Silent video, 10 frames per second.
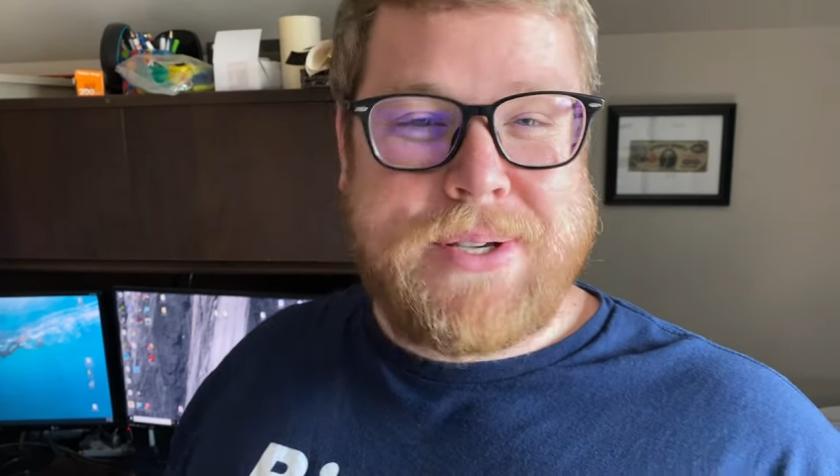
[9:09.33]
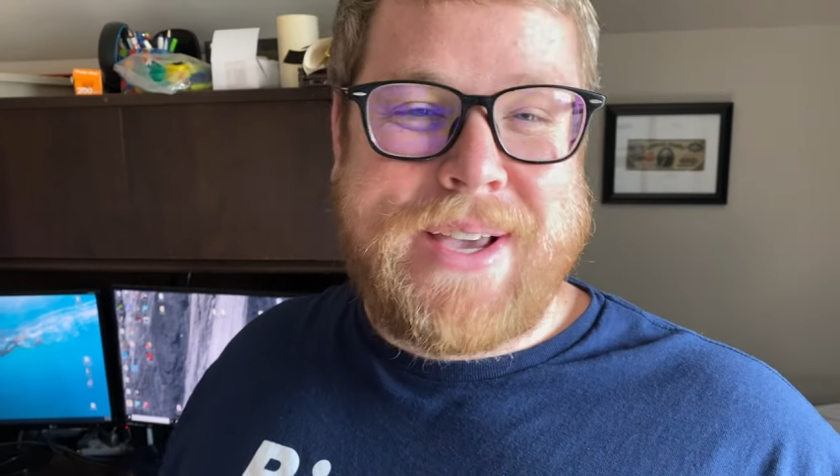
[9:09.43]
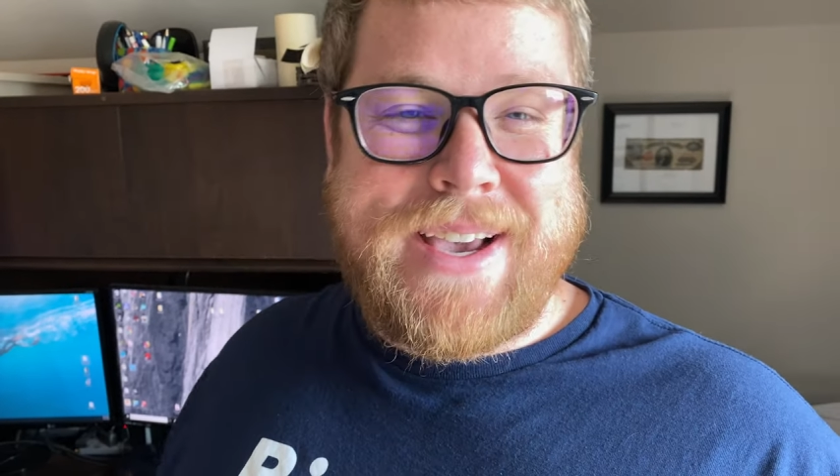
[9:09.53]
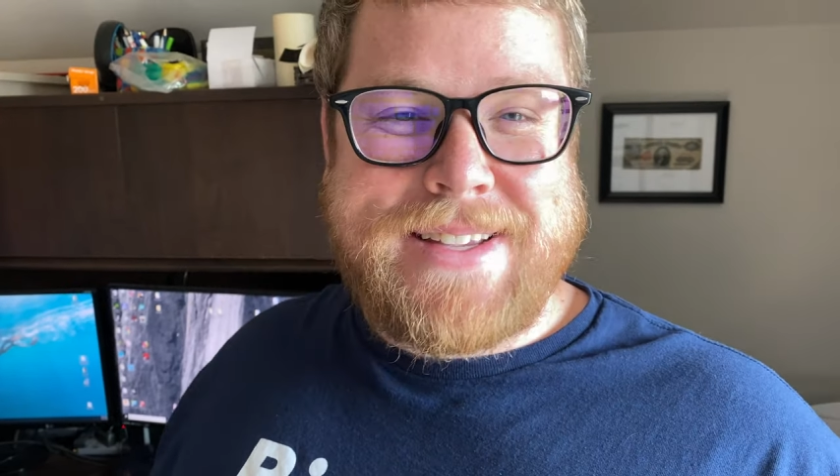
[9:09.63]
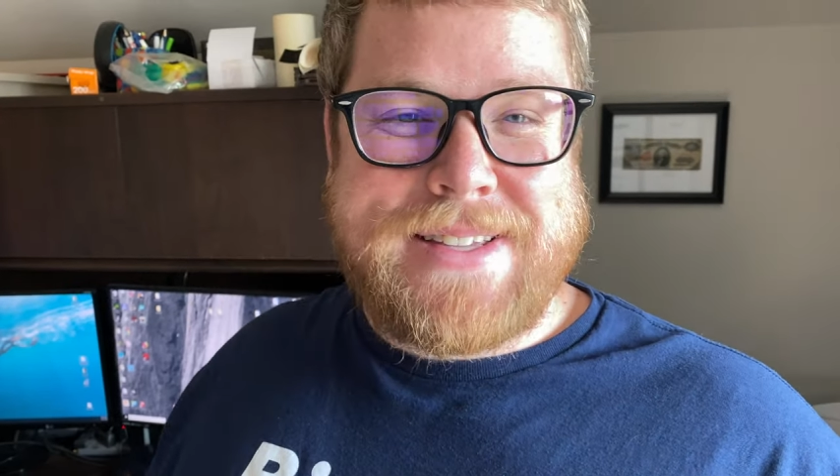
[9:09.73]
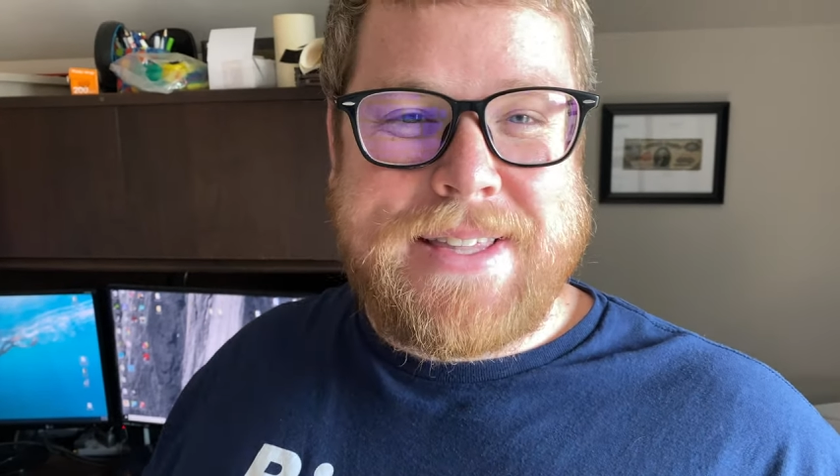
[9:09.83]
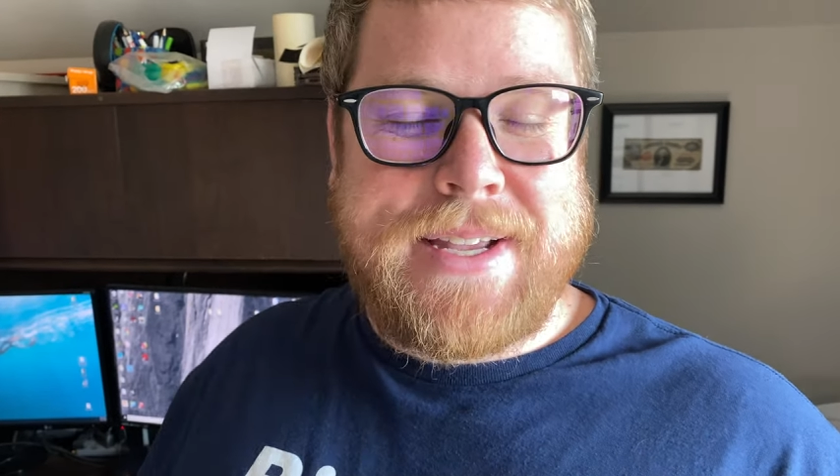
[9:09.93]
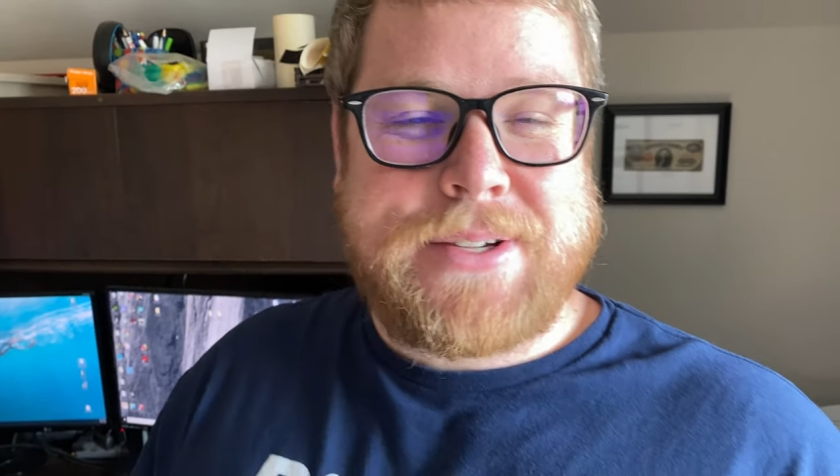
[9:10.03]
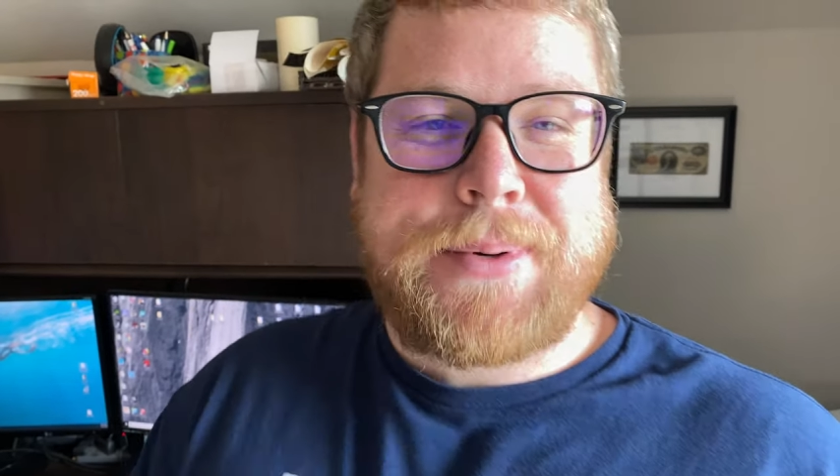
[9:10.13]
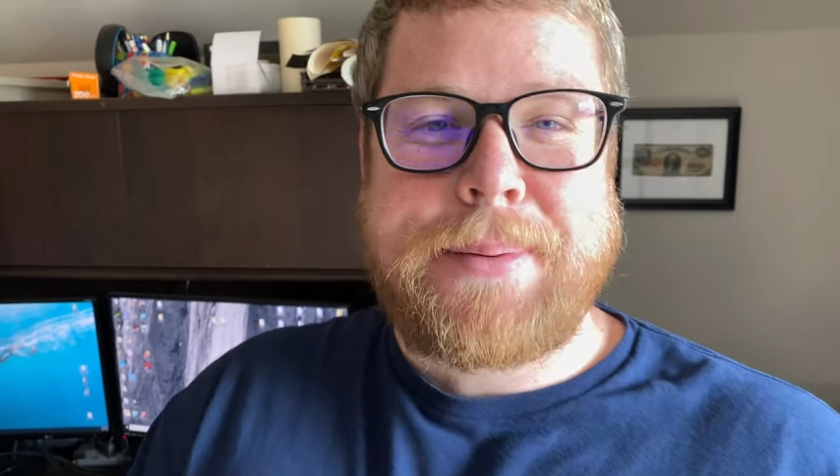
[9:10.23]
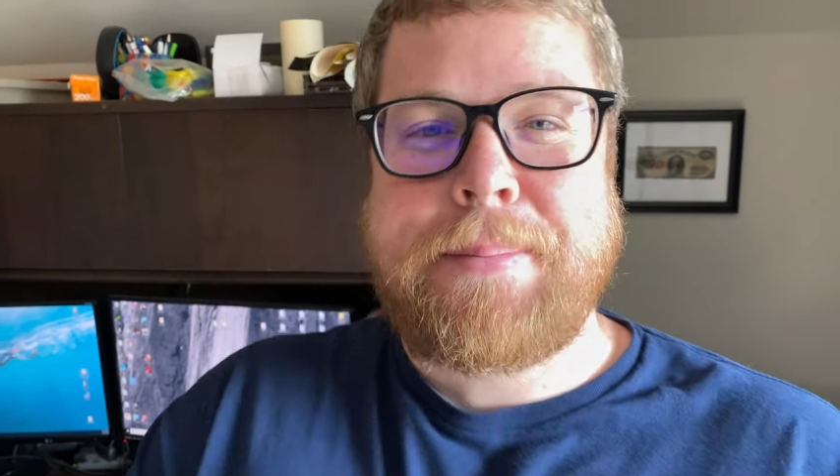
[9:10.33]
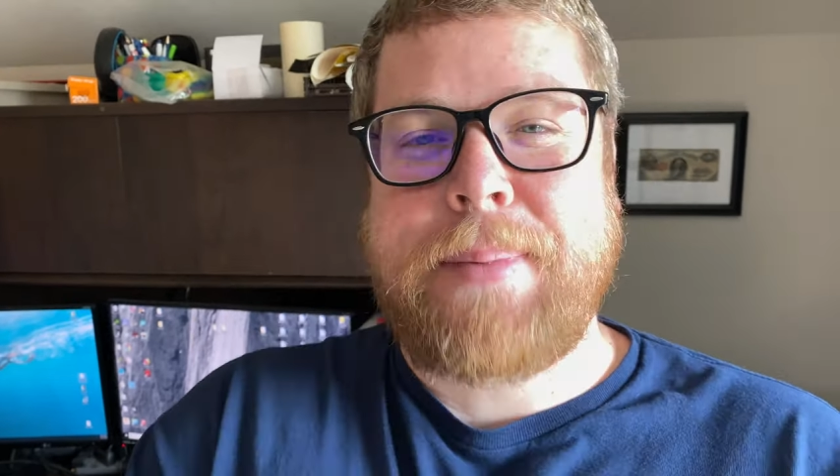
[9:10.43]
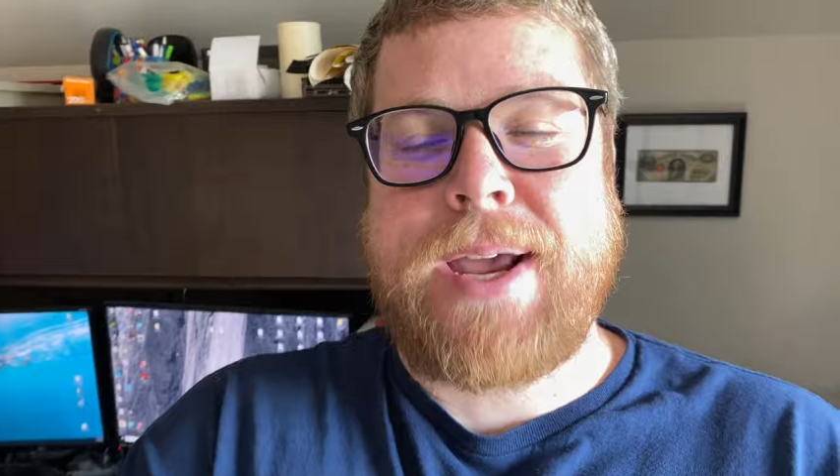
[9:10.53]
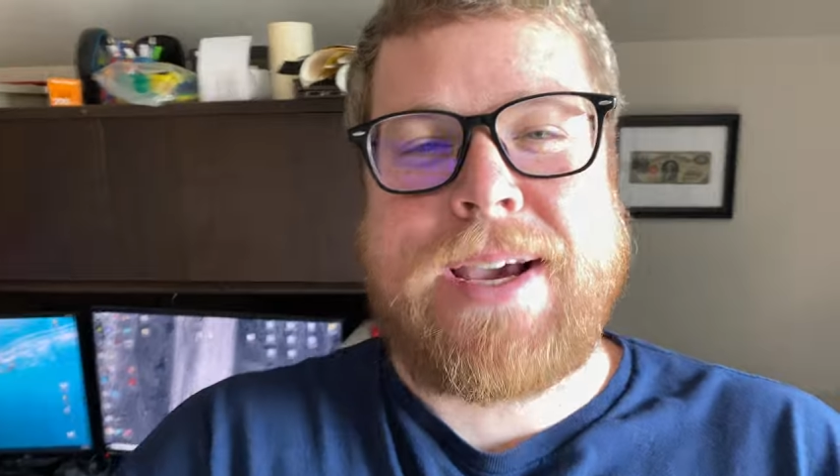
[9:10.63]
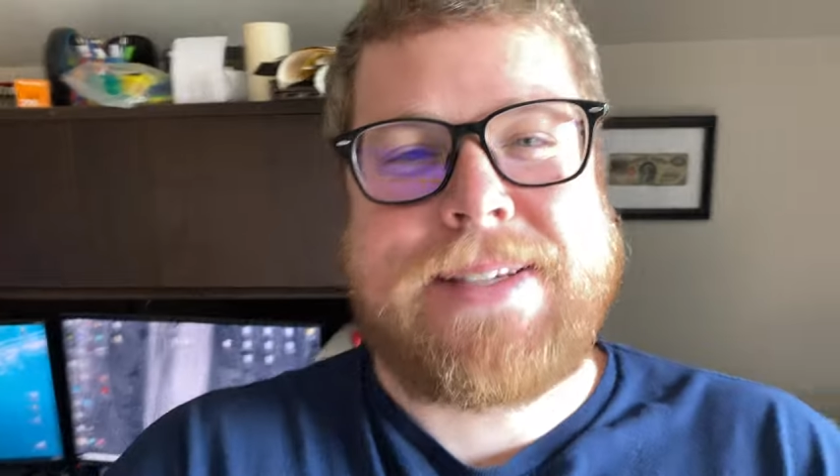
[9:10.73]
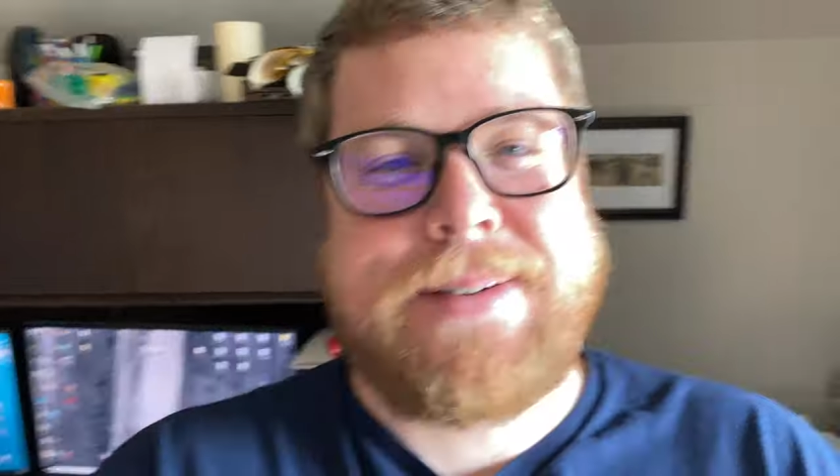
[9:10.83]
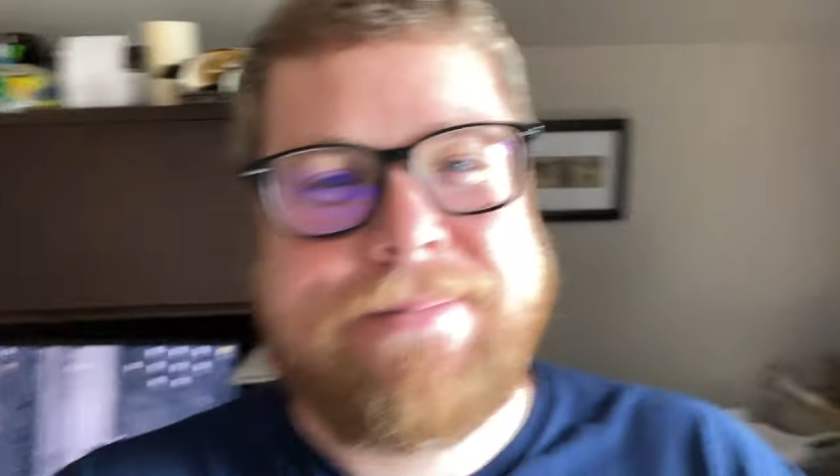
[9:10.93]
you guys in the next one. Bye, guys.